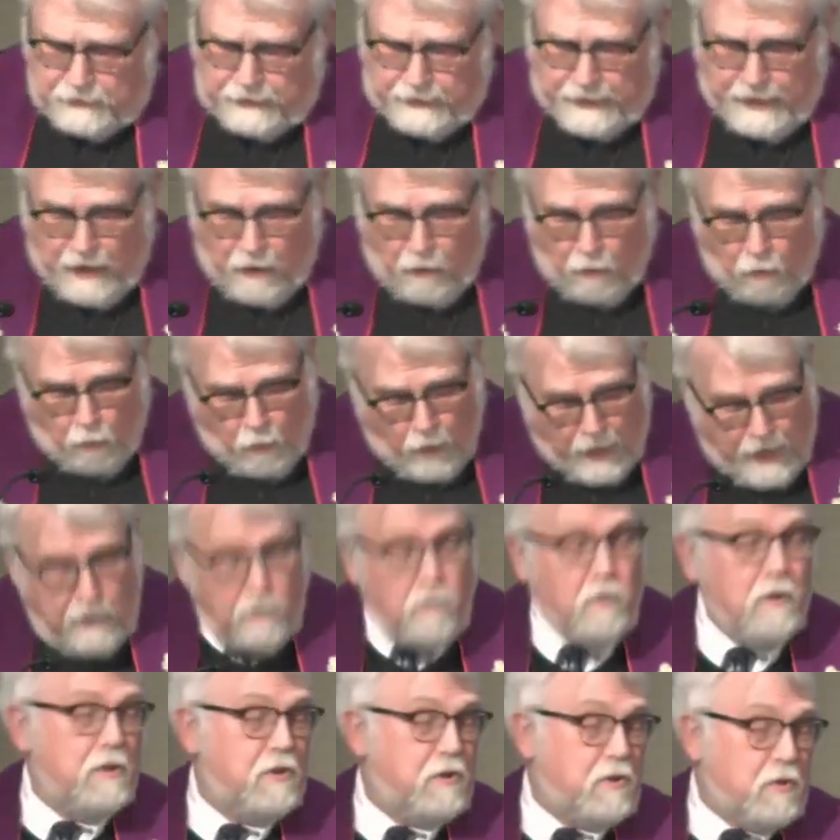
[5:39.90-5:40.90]
now
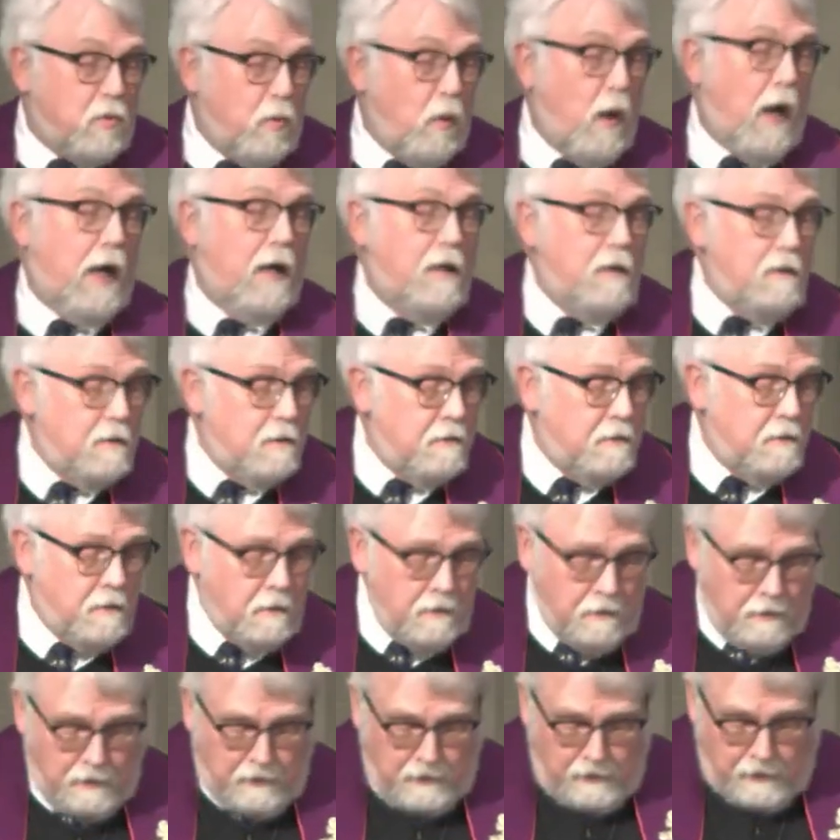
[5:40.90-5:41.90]
wet with
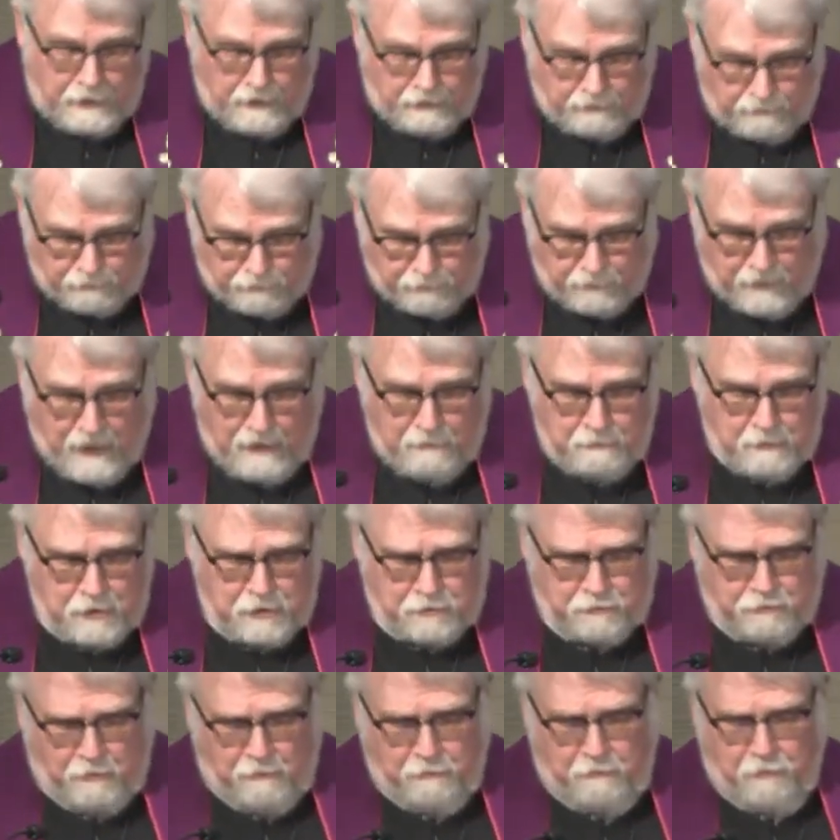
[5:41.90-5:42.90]
sweat and
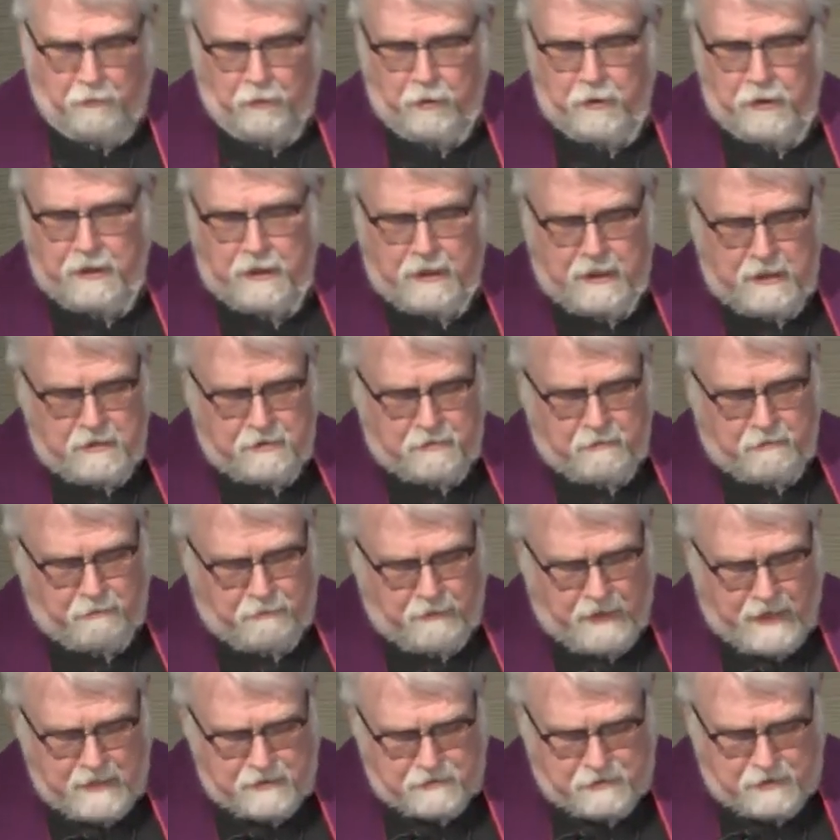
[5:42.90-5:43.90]
famished from 40 days of
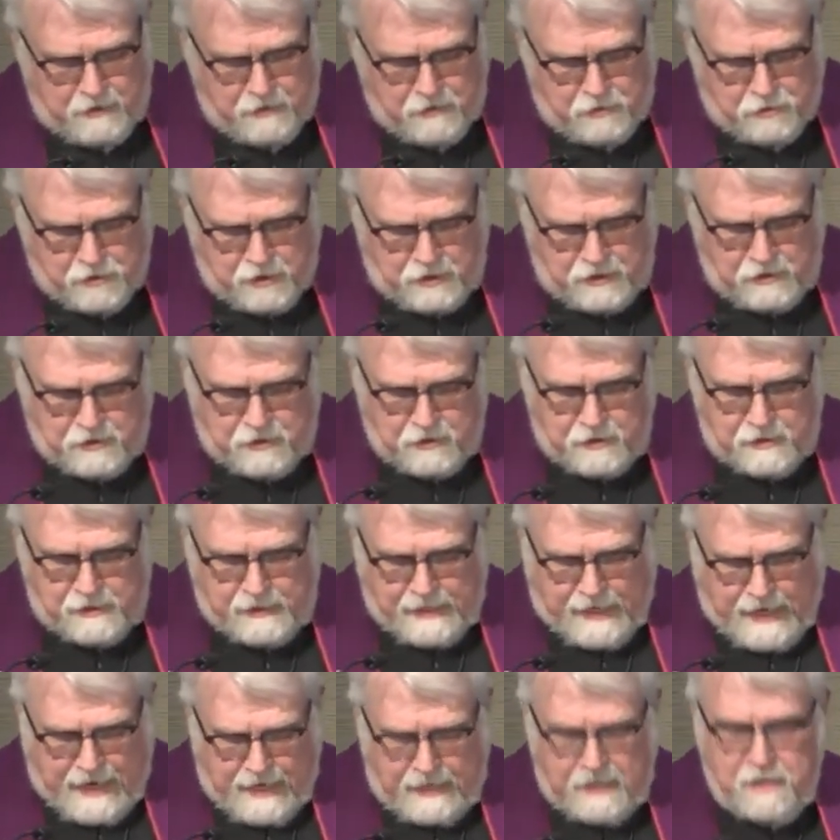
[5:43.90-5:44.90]
fasting,
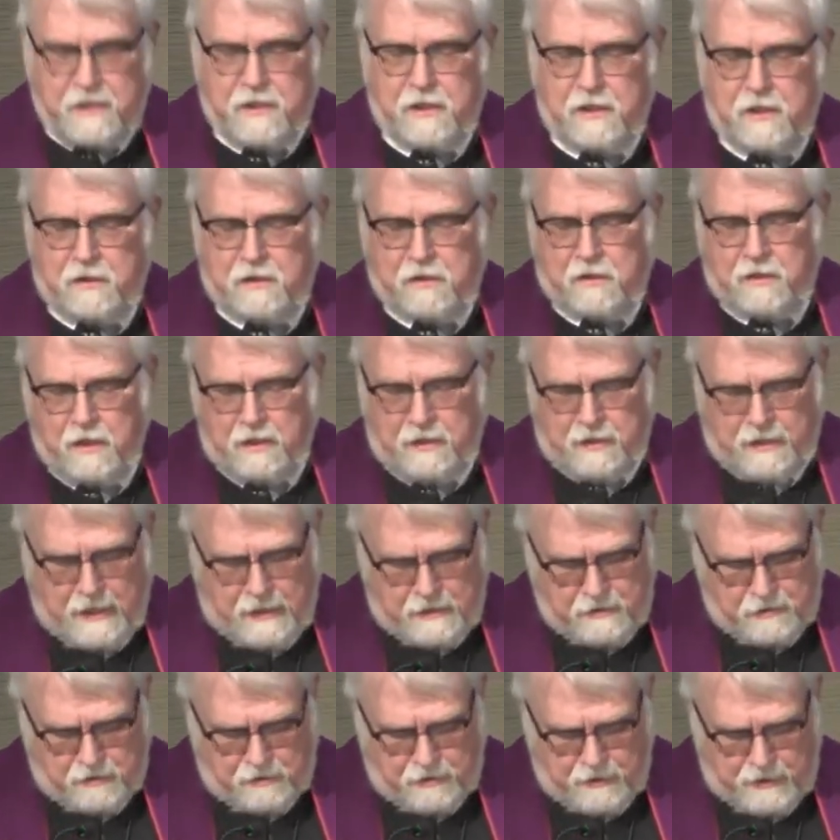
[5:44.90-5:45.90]
Jesus exits the
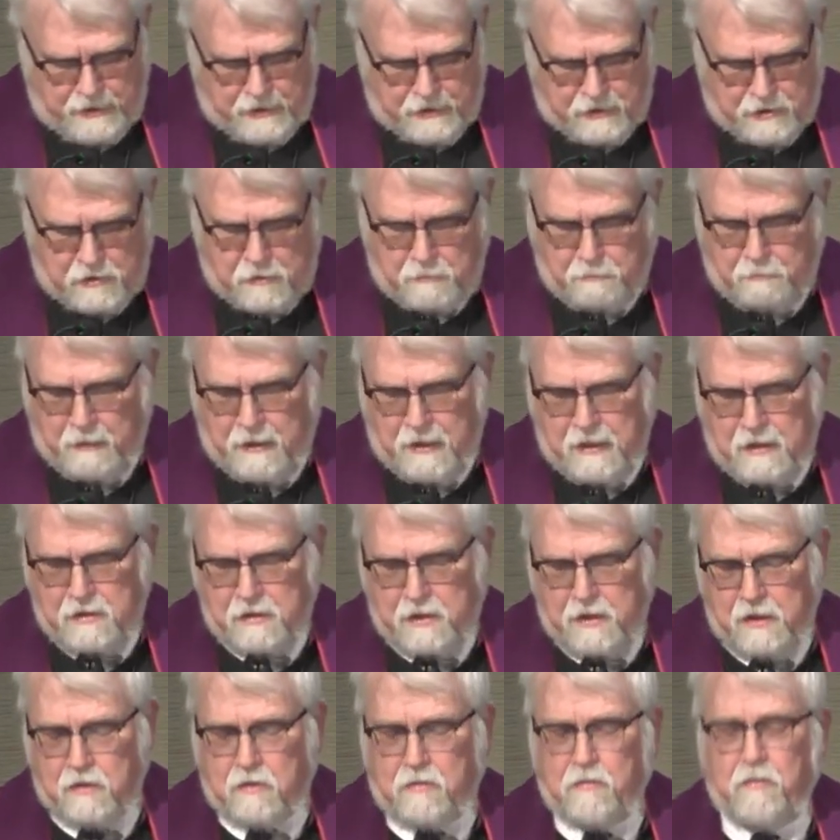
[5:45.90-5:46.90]
desert and
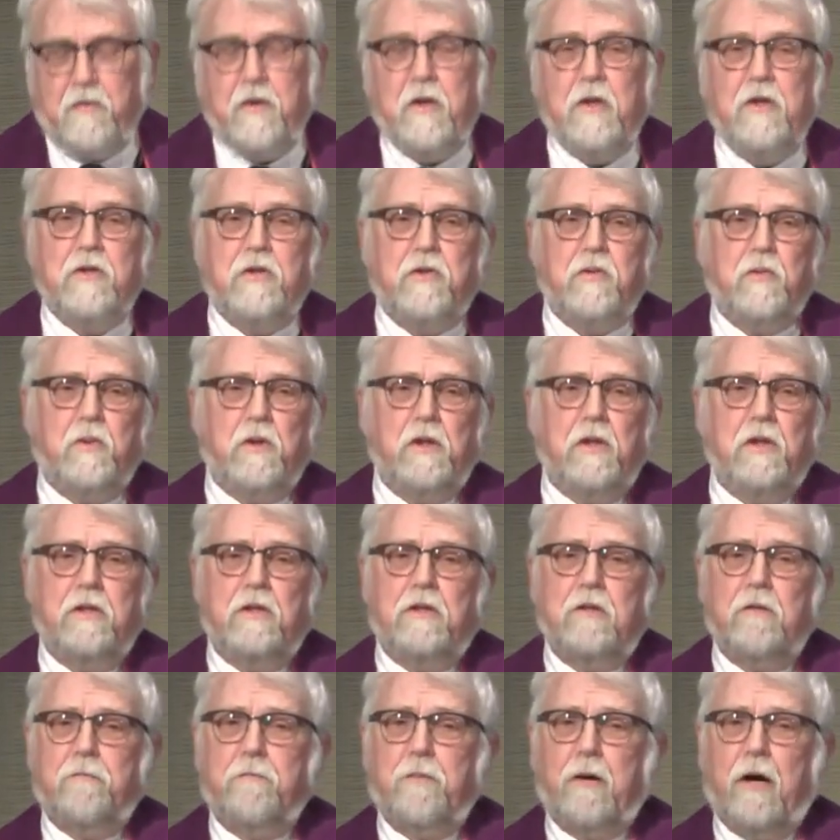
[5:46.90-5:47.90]
speaks his first
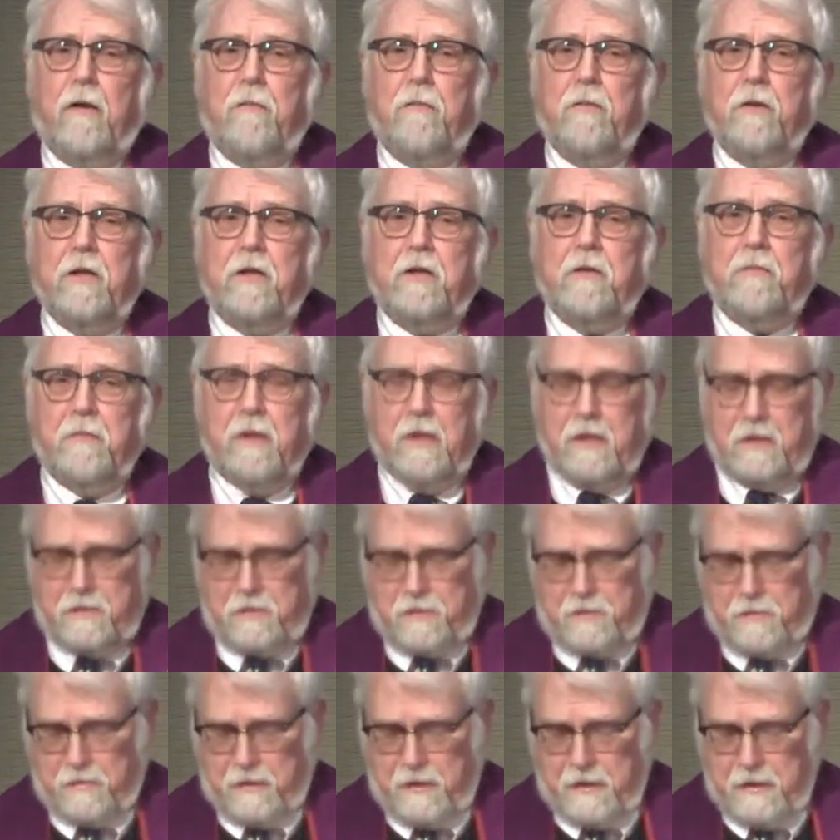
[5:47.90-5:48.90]
words of public
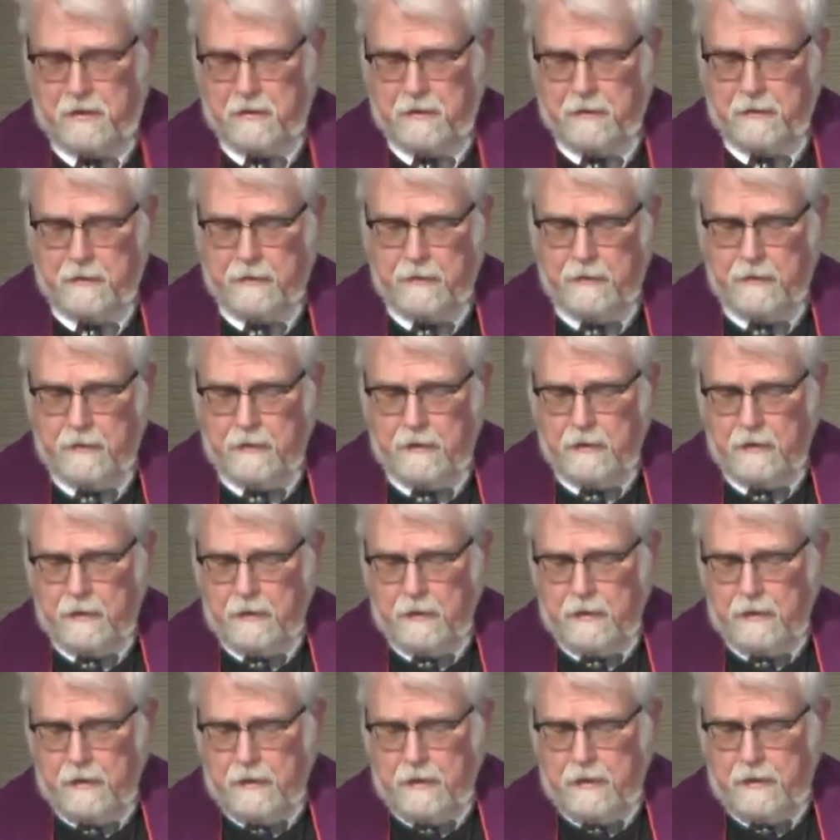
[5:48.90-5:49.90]
ministry.
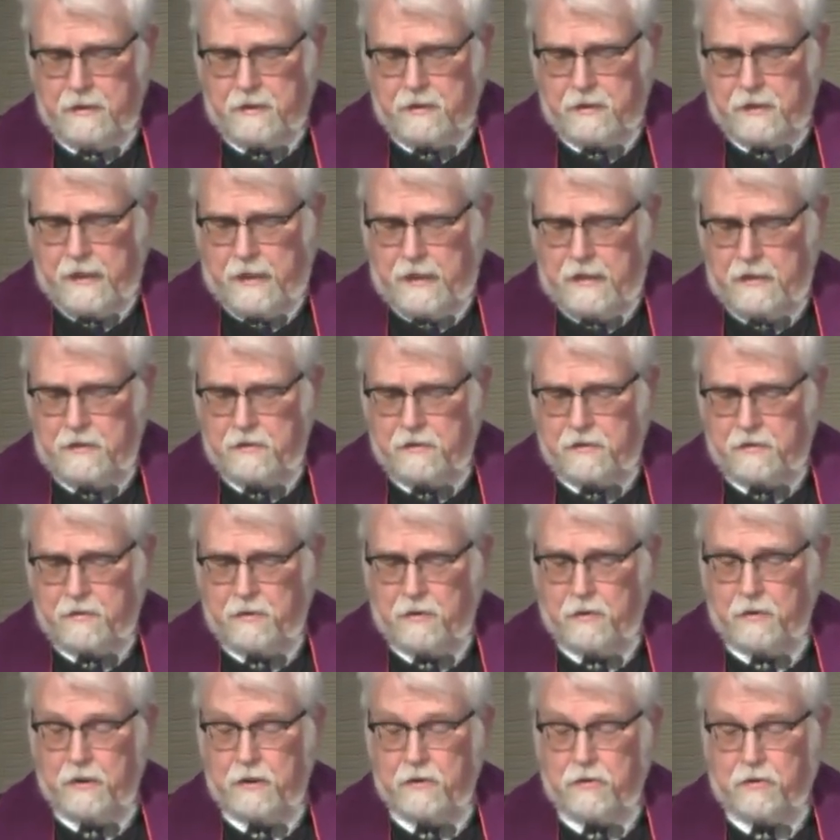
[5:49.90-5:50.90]
He says
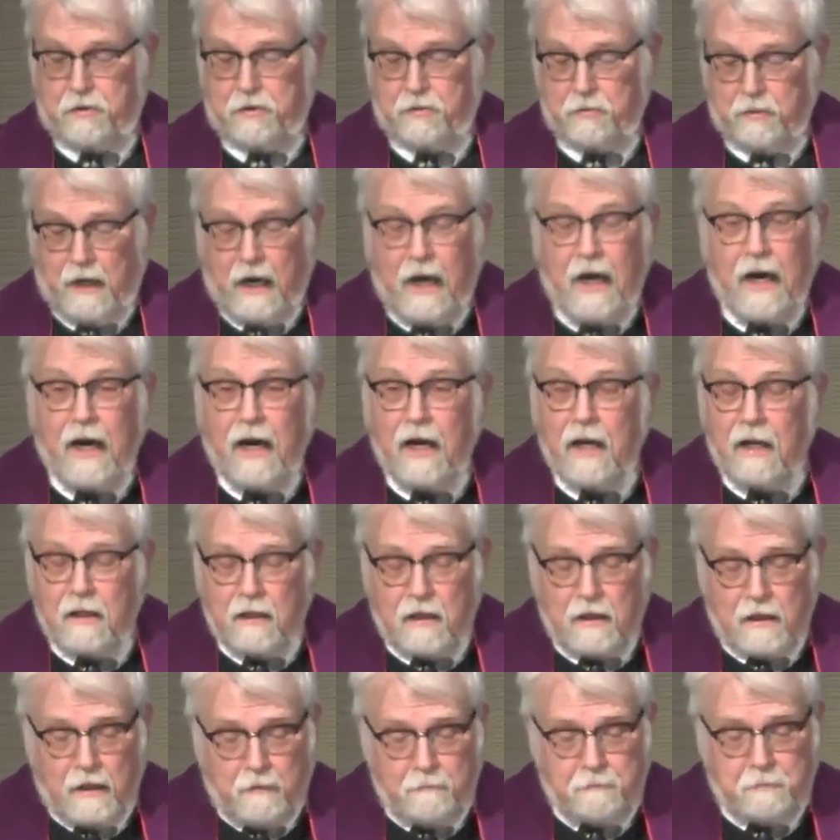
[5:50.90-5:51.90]
through his dry
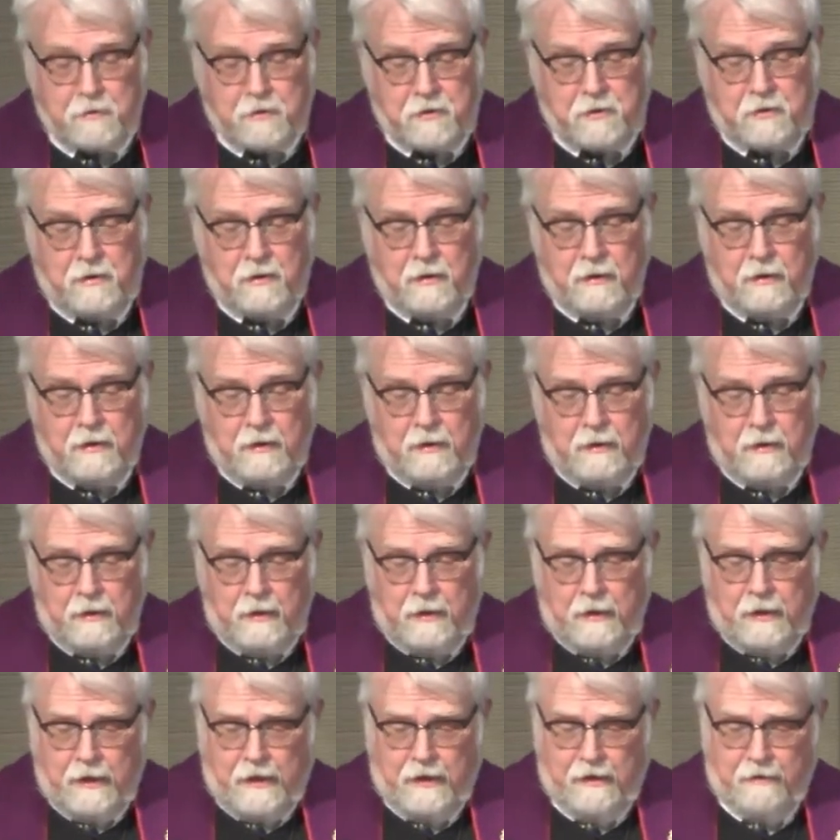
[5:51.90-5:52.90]
lips
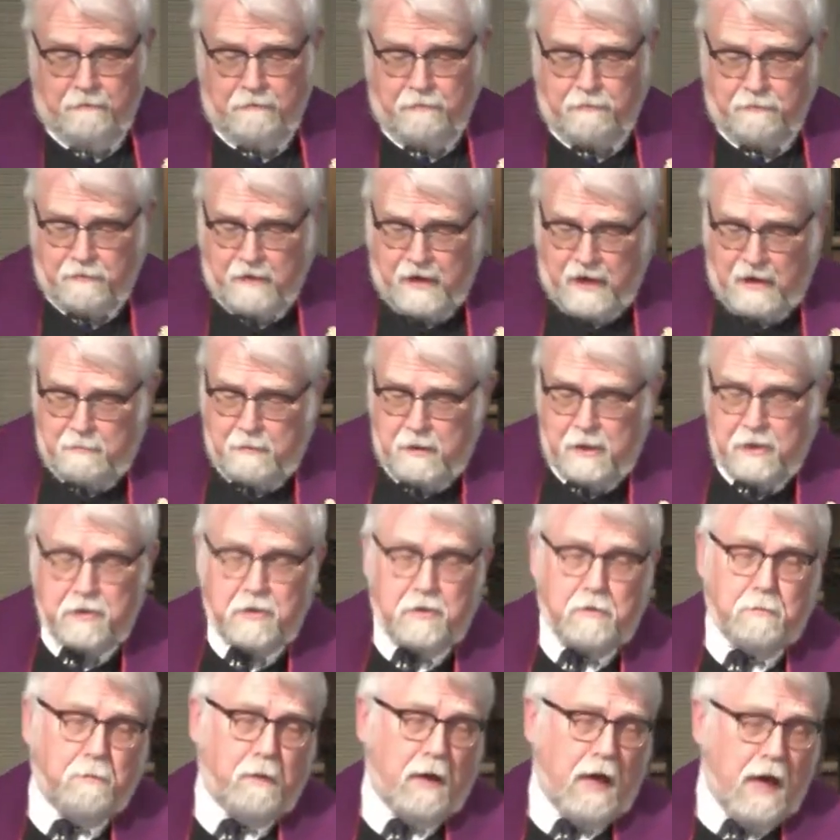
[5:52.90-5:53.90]
and
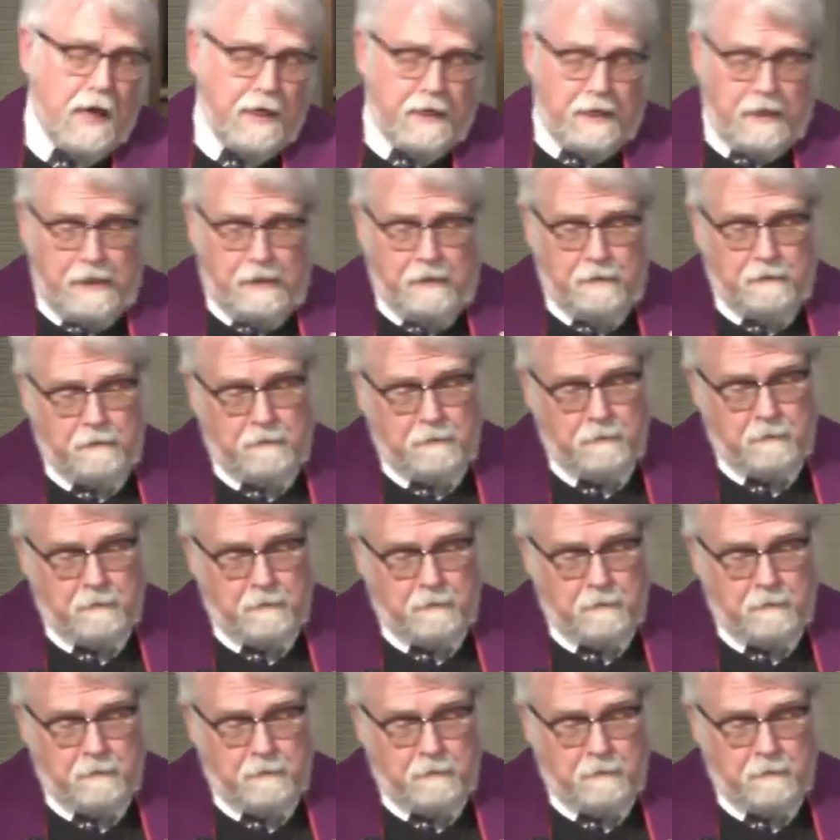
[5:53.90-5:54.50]
famished body,